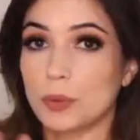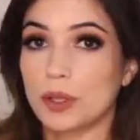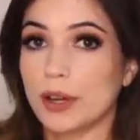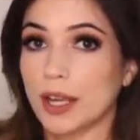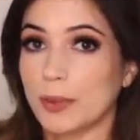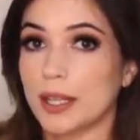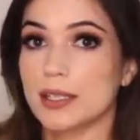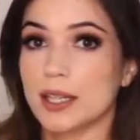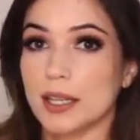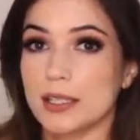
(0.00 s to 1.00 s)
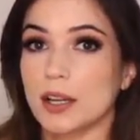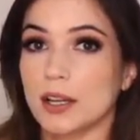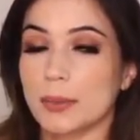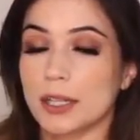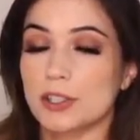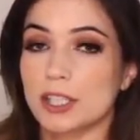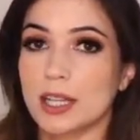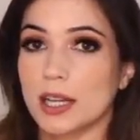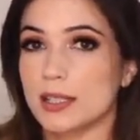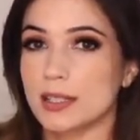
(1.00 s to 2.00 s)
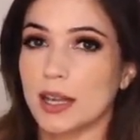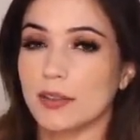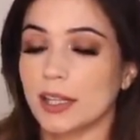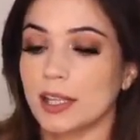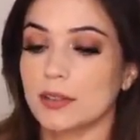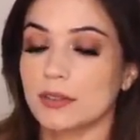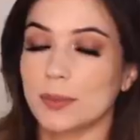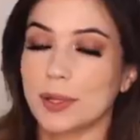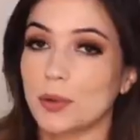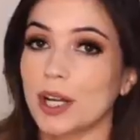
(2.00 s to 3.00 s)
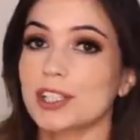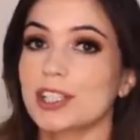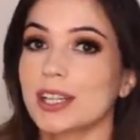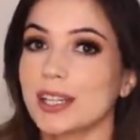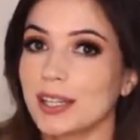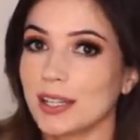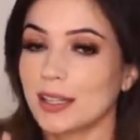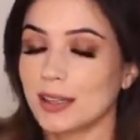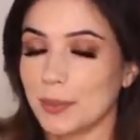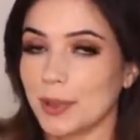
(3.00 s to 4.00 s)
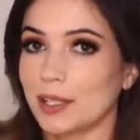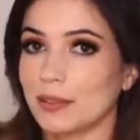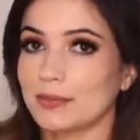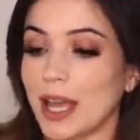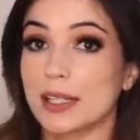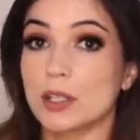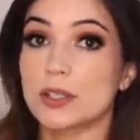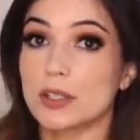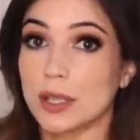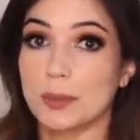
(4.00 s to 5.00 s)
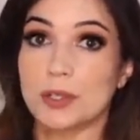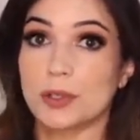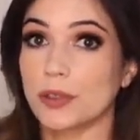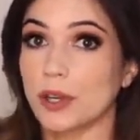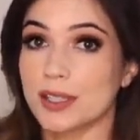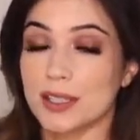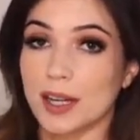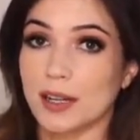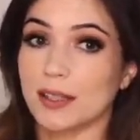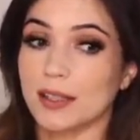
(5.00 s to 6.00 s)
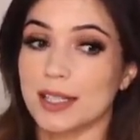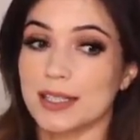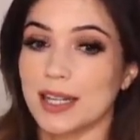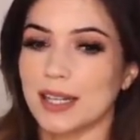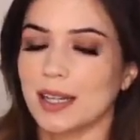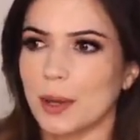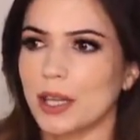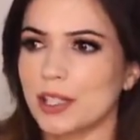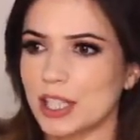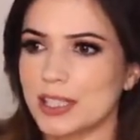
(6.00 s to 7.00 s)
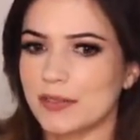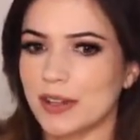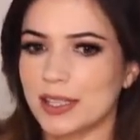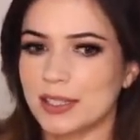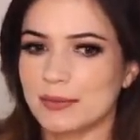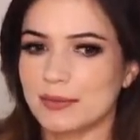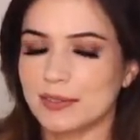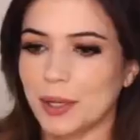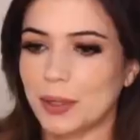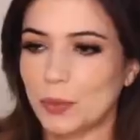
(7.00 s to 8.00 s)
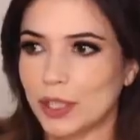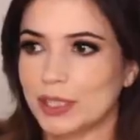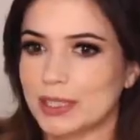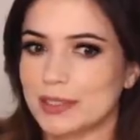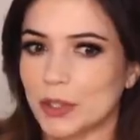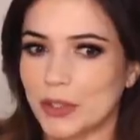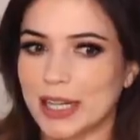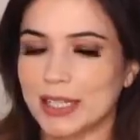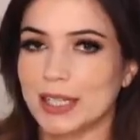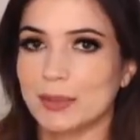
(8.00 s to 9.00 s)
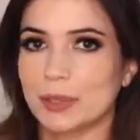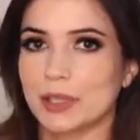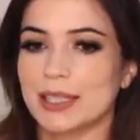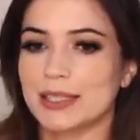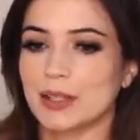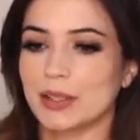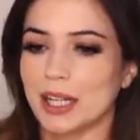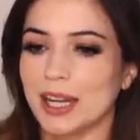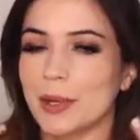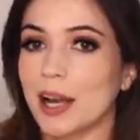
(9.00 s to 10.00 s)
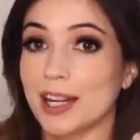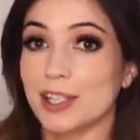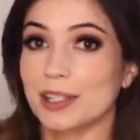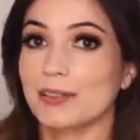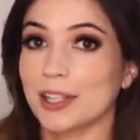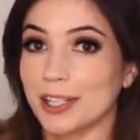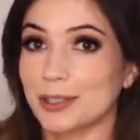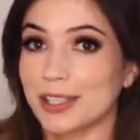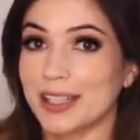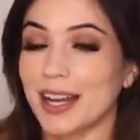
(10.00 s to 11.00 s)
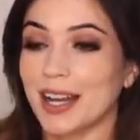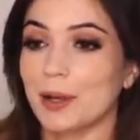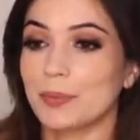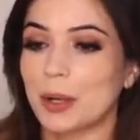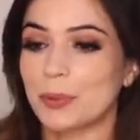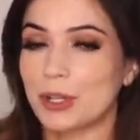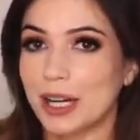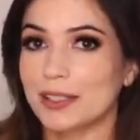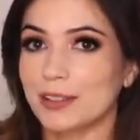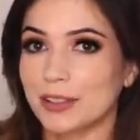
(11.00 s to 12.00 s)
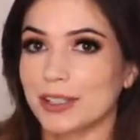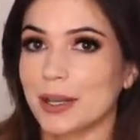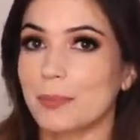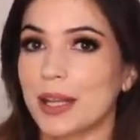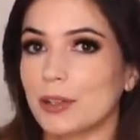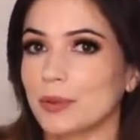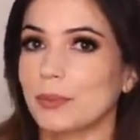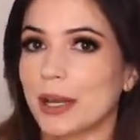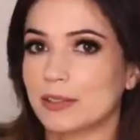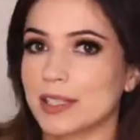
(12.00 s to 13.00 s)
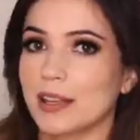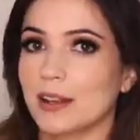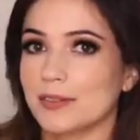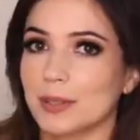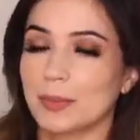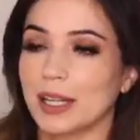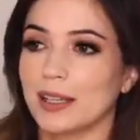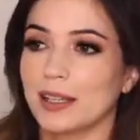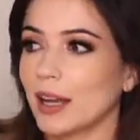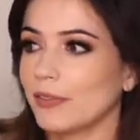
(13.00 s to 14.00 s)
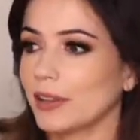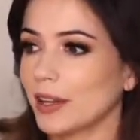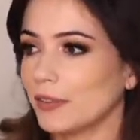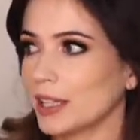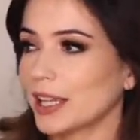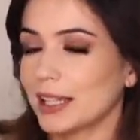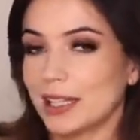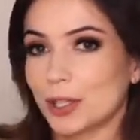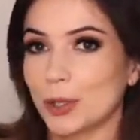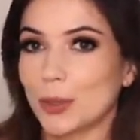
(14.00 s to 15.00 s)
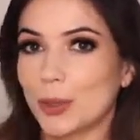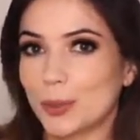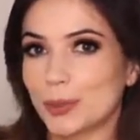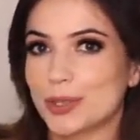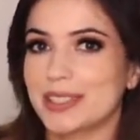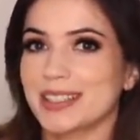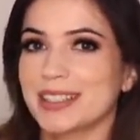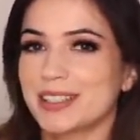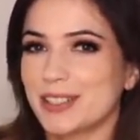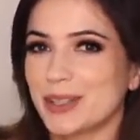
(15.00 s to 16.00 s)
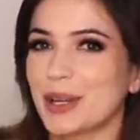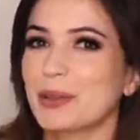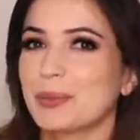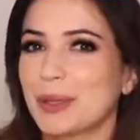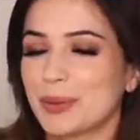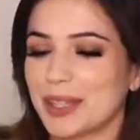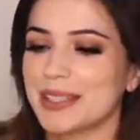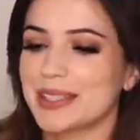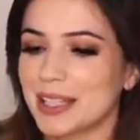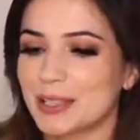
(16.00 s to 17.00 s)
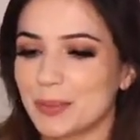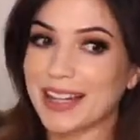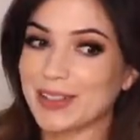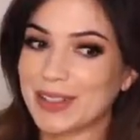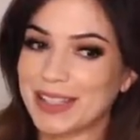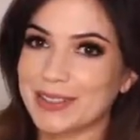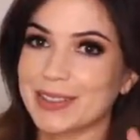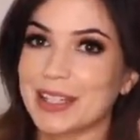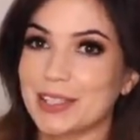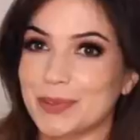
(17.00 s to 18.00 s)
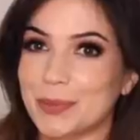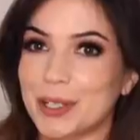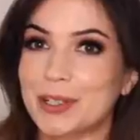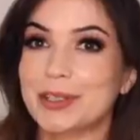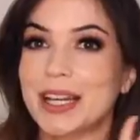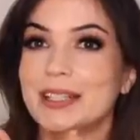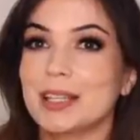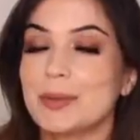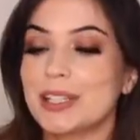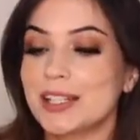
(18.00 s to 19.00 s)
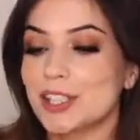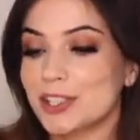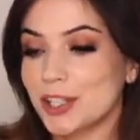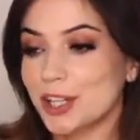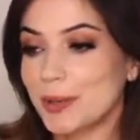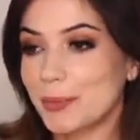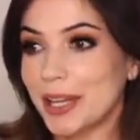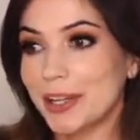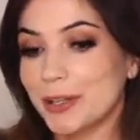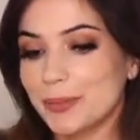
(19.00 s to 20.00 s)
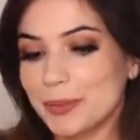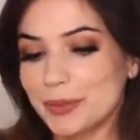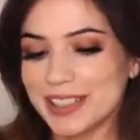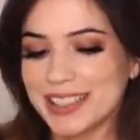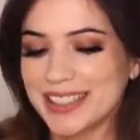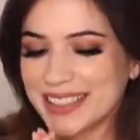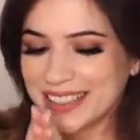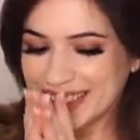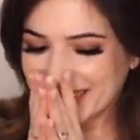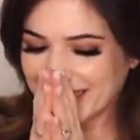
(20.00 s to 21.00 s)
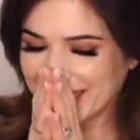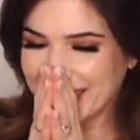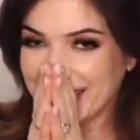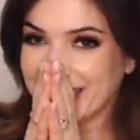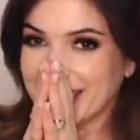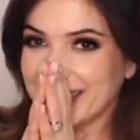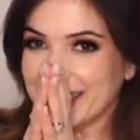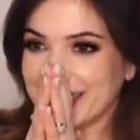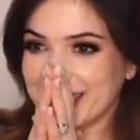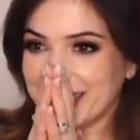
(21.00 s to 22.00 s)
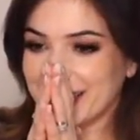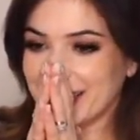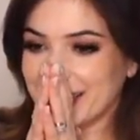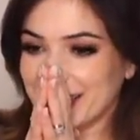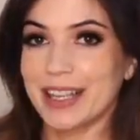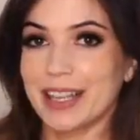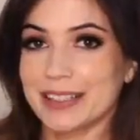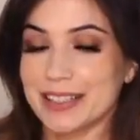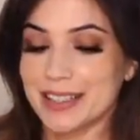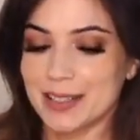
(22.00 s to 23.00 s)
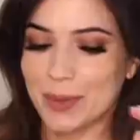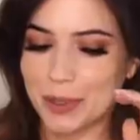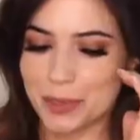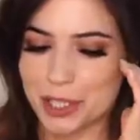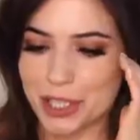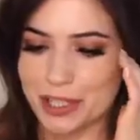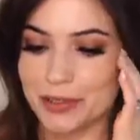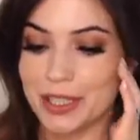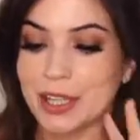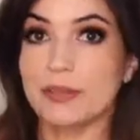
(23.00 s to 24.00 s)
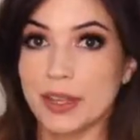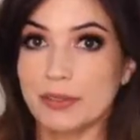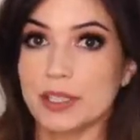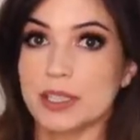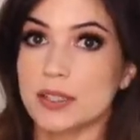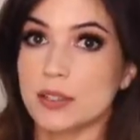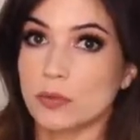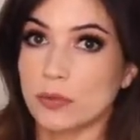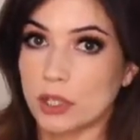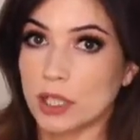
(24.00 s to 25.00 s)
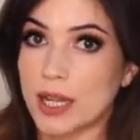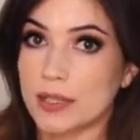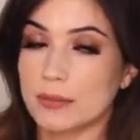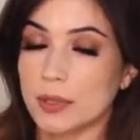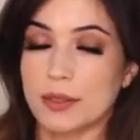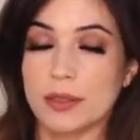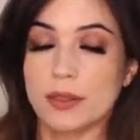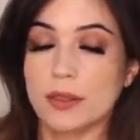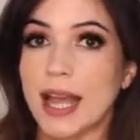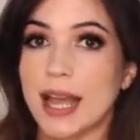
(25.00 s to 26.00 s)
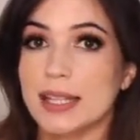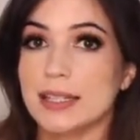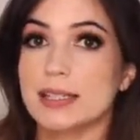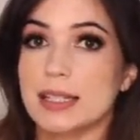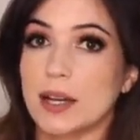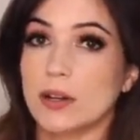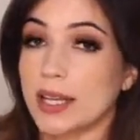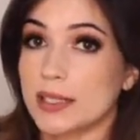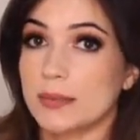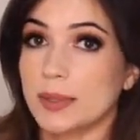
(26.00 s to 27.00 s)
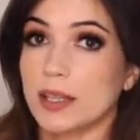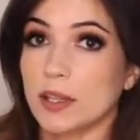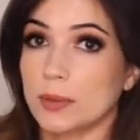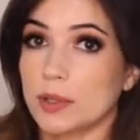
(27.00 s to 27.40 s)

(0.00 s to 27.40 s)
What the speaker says: want to recommend any documentary kind of style videos for me to watch, let me know. And also let me know your thoughts on anything that I said. And I apologize if I didn't probably word this correctly and put things out there. I'm not actually very good at that. I'm trying to learn. I'm better with bouncing off somebody. I feel like I need a co-host to help me with these things. Anyway, enough about all that. Let me actually talk about makeup. Because yeah, this is the Makeup Chair channel. Favorites for last month, hands down, has to be the UP